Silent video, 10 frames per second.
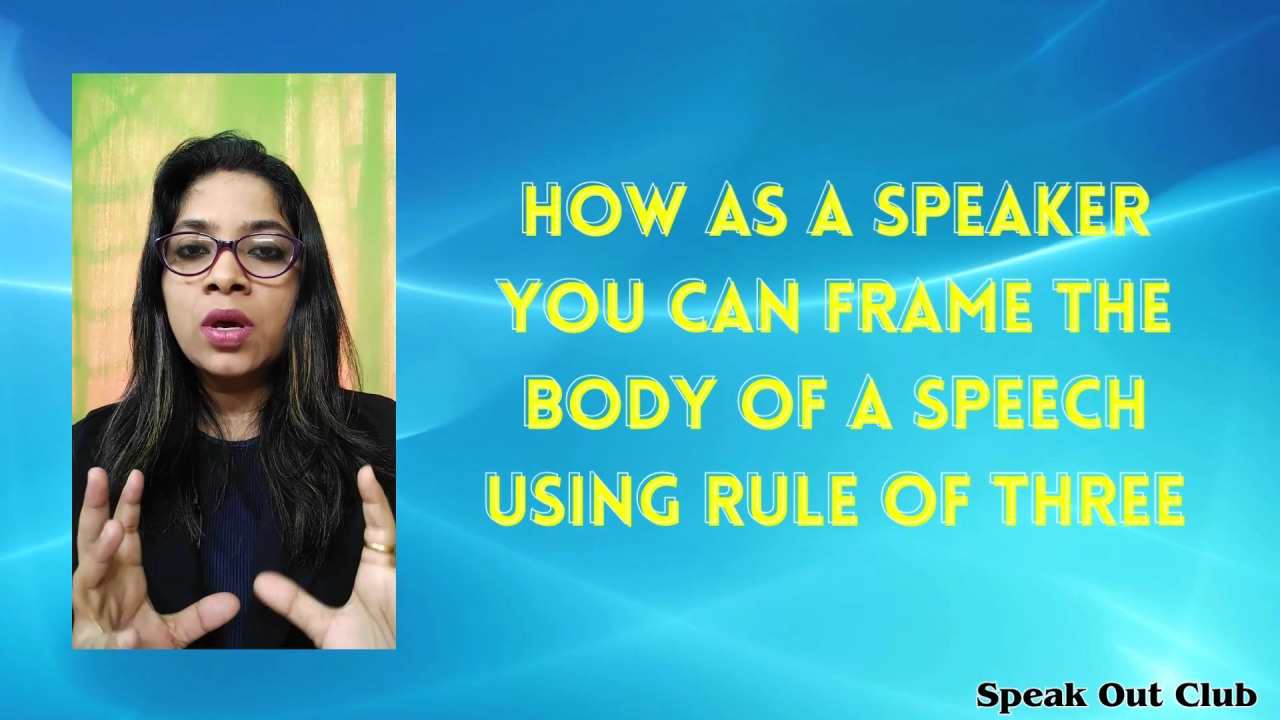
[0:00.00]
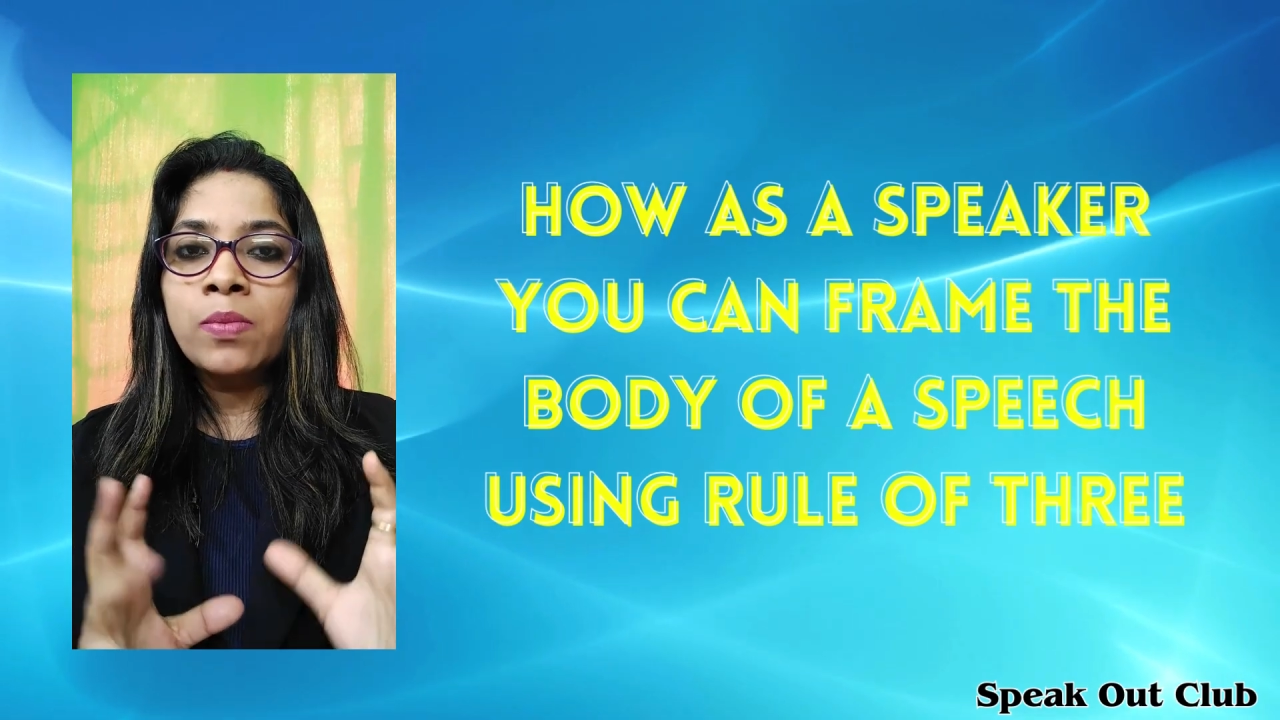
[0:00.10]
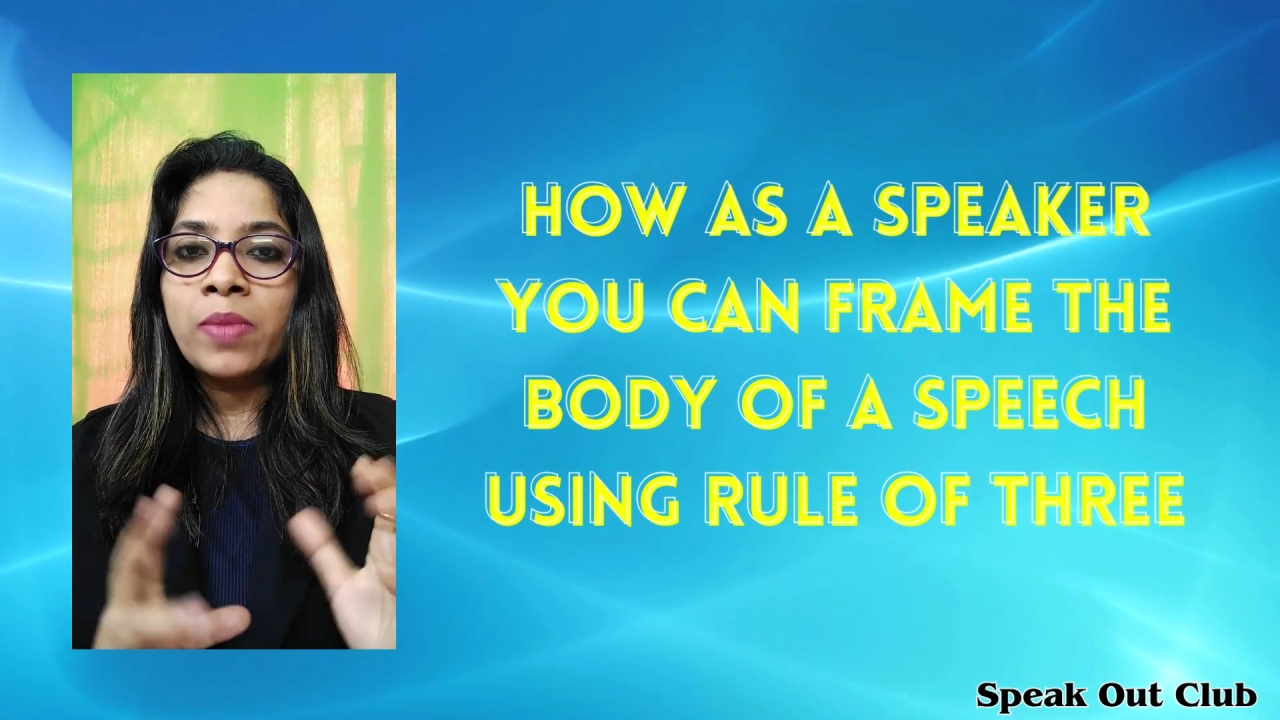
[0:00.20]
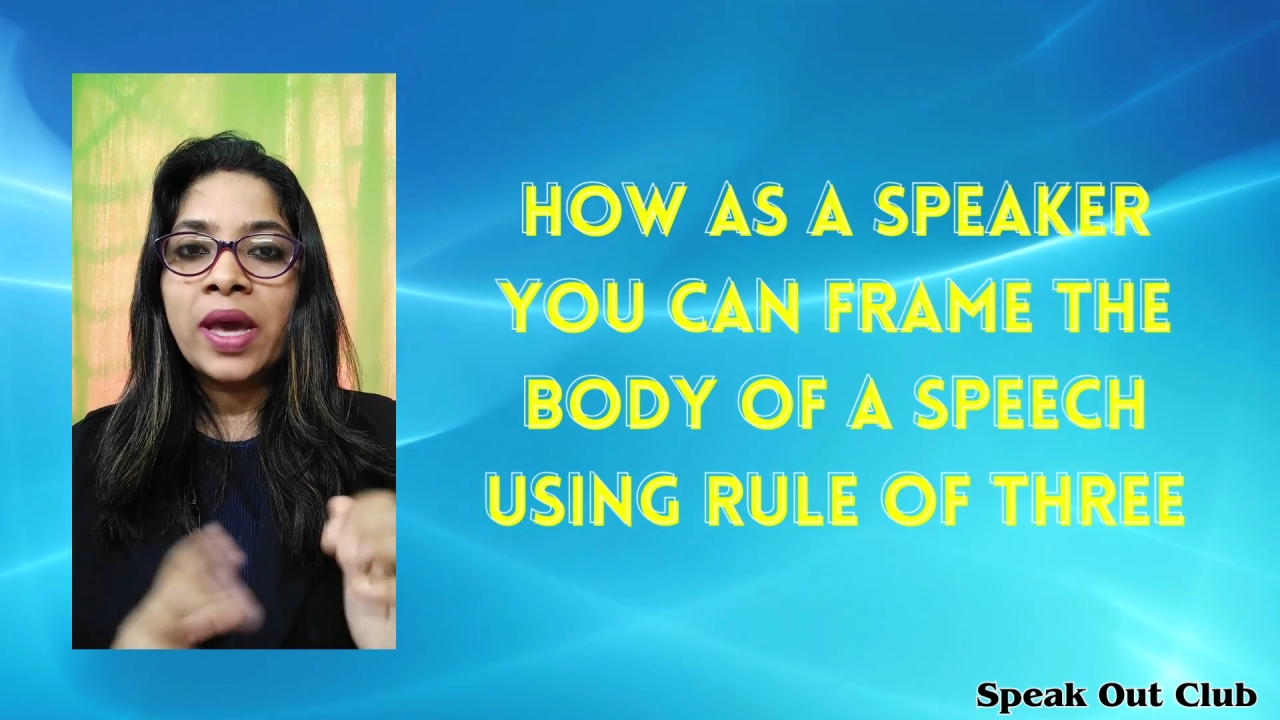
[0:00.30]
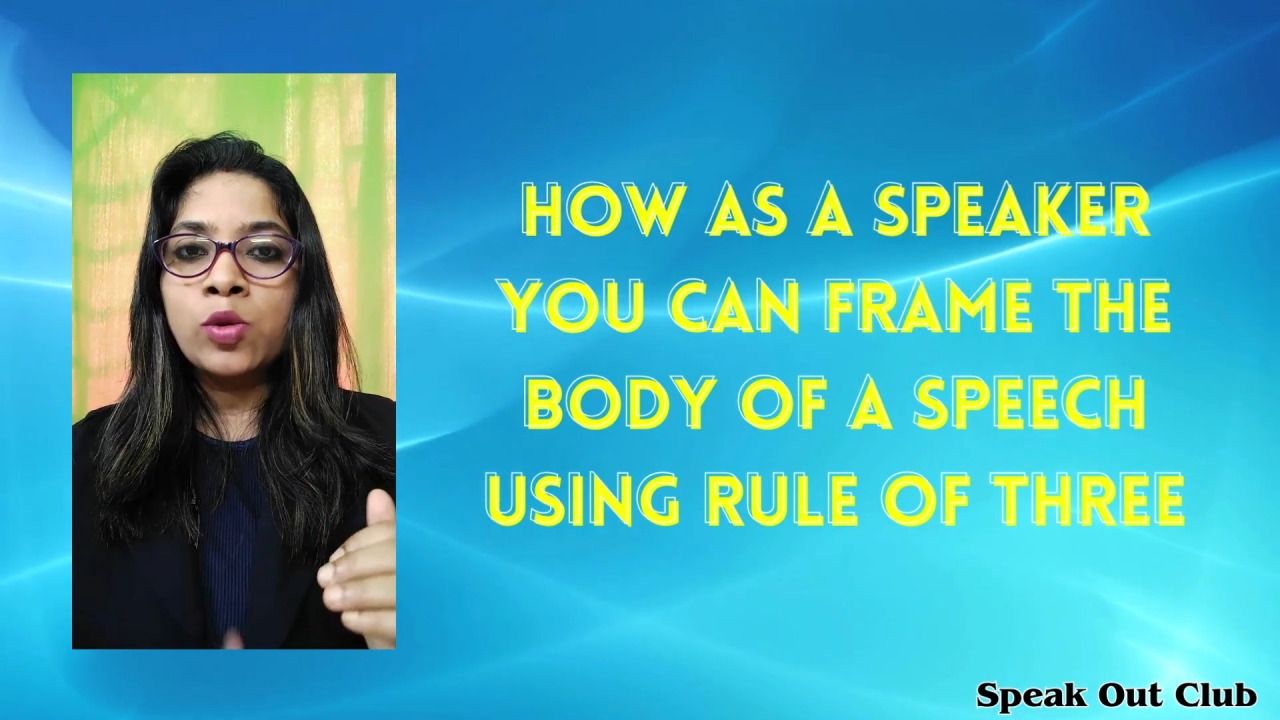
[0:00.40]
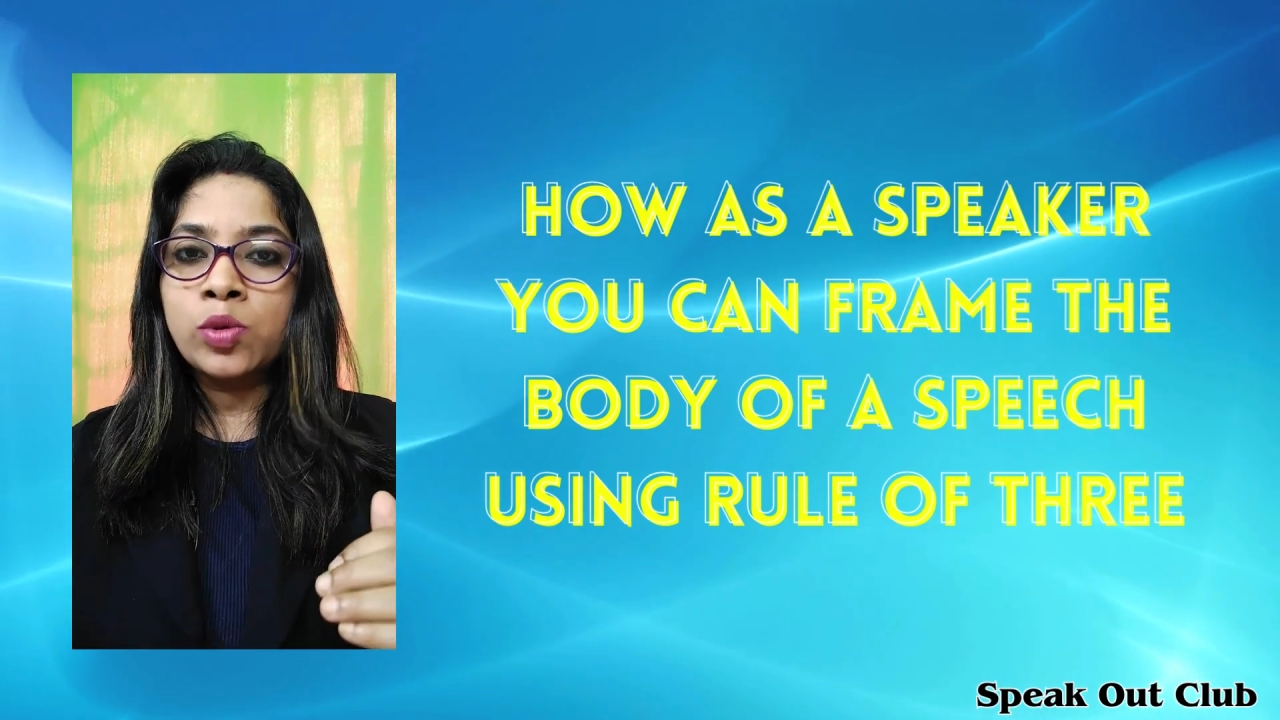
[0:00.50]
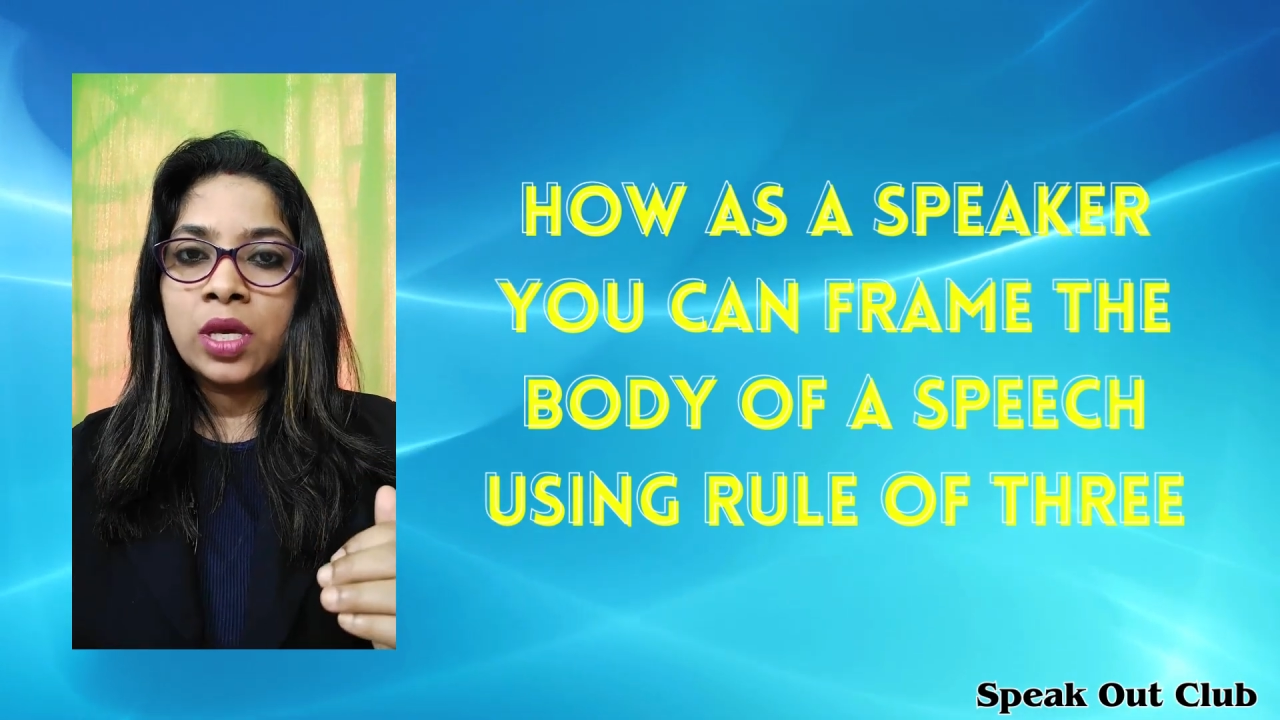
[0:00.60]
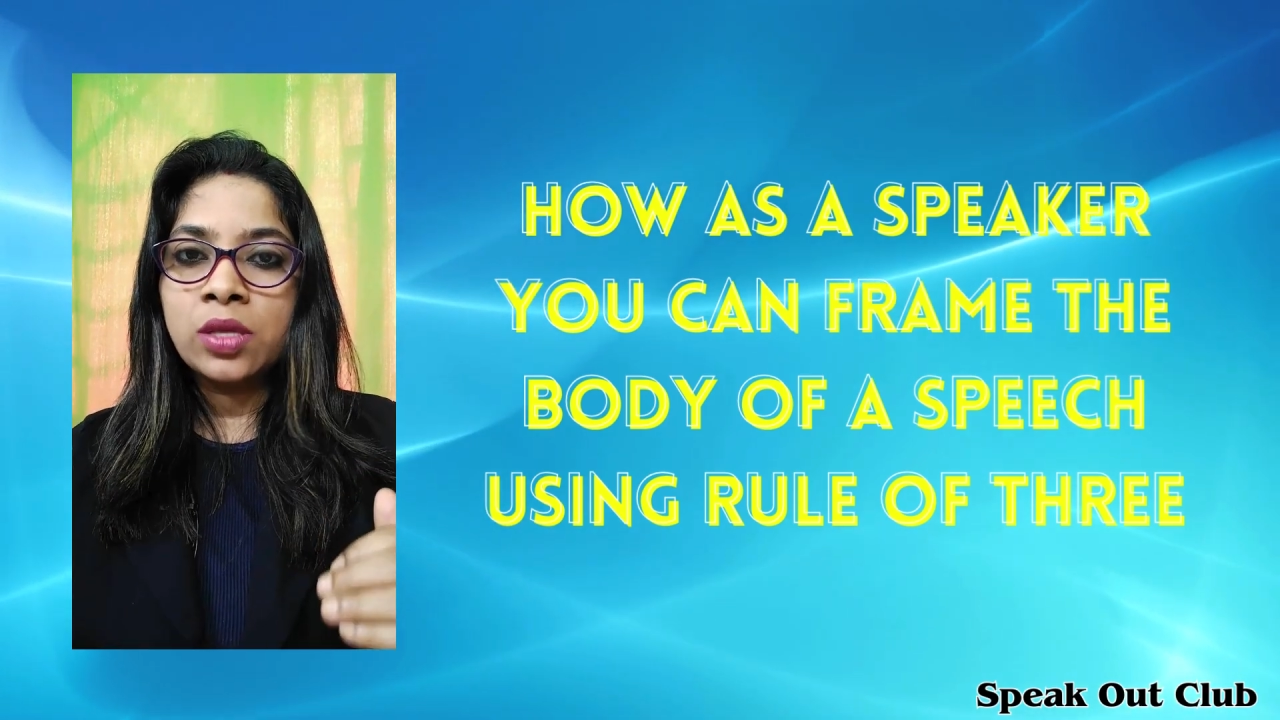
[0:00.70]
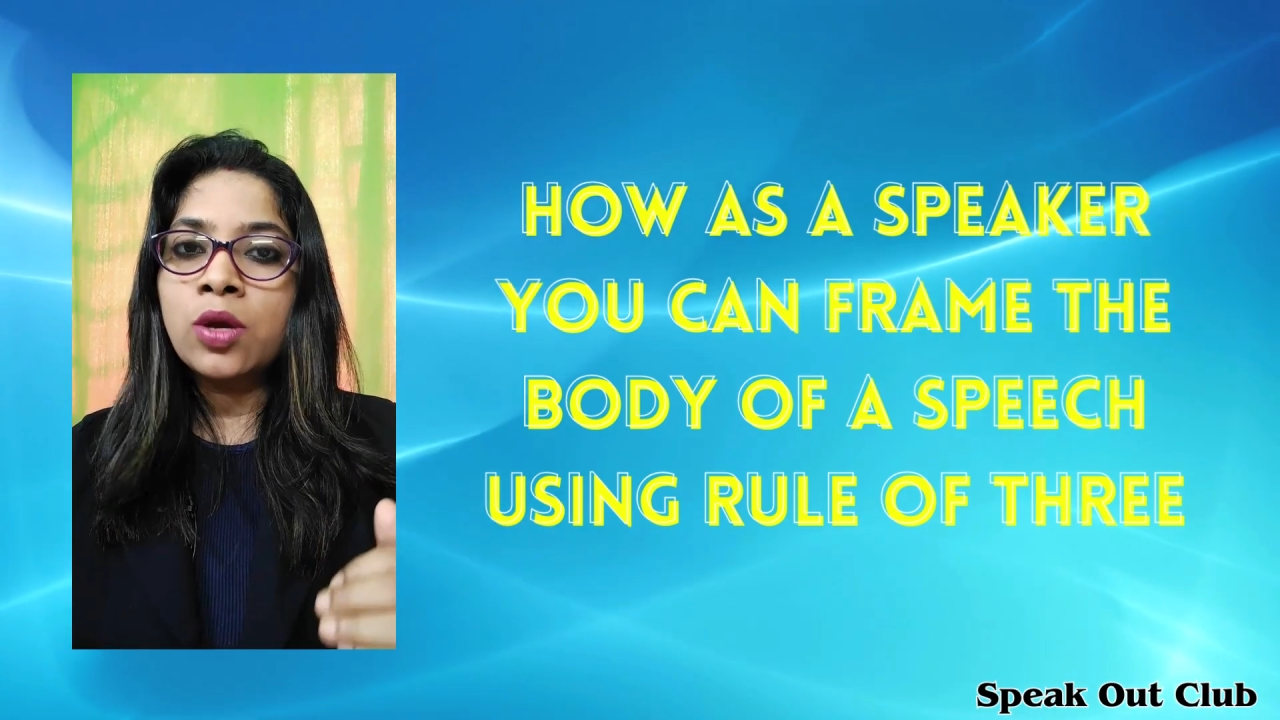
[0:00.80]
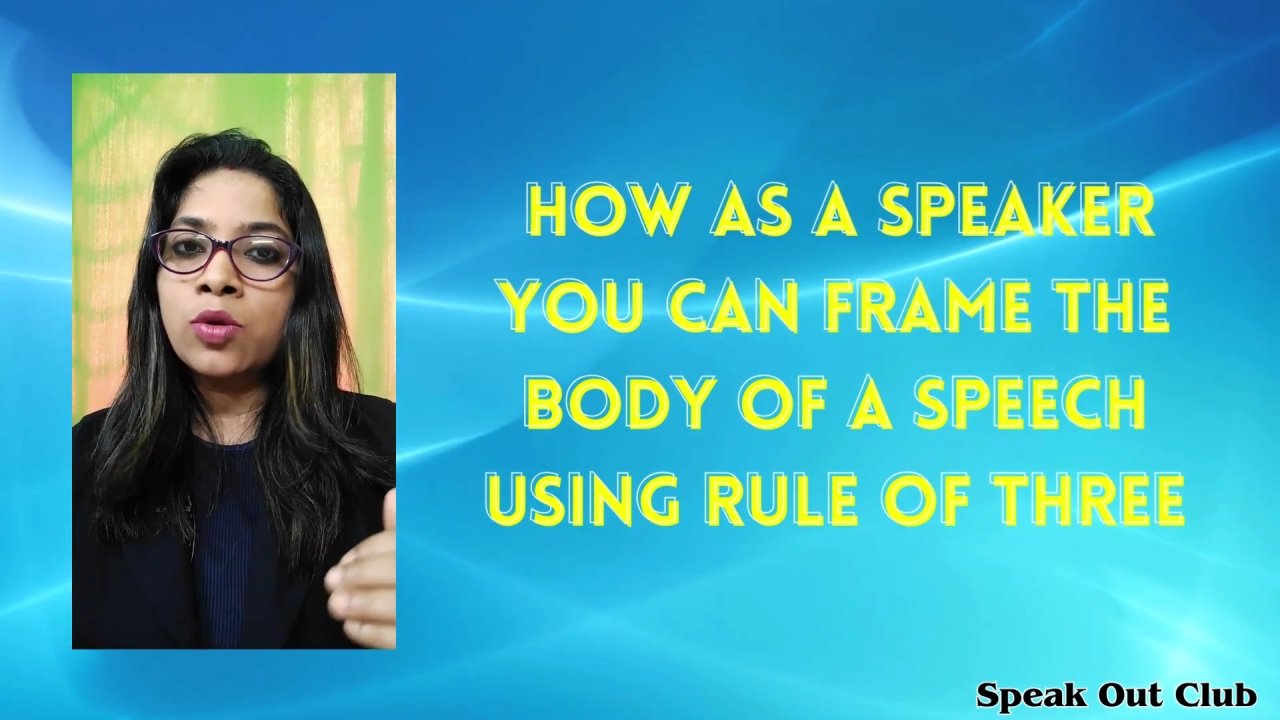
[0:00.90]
by using the